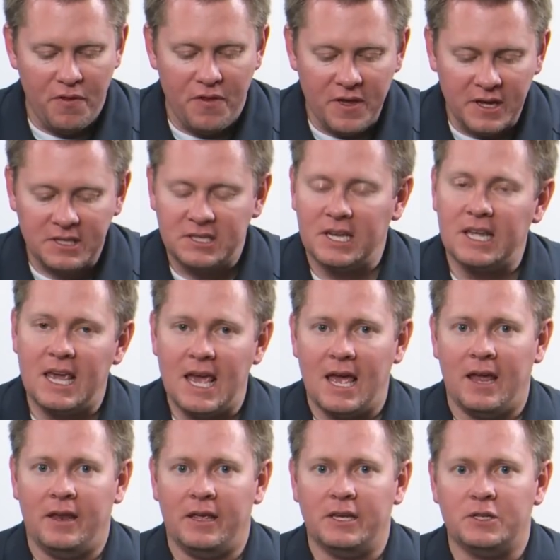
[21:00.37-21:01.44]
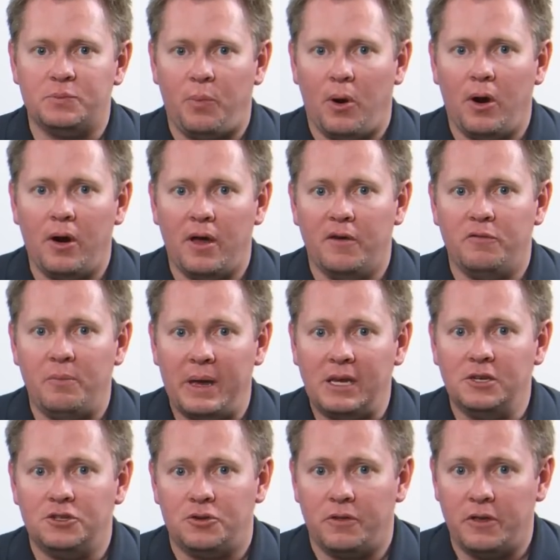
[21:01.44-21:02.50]
This again is part of
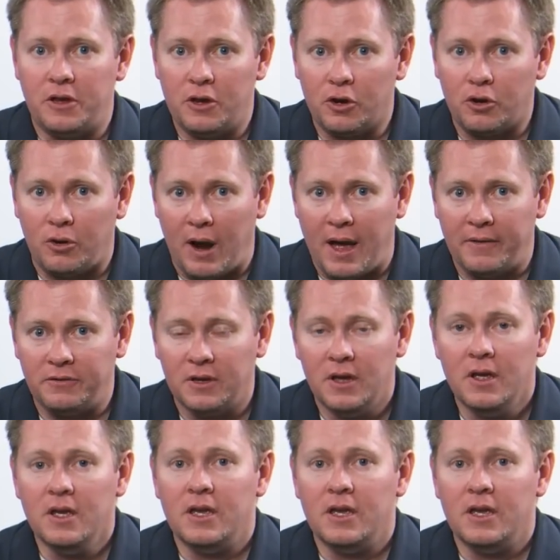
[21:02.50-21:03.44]
making sure that your craft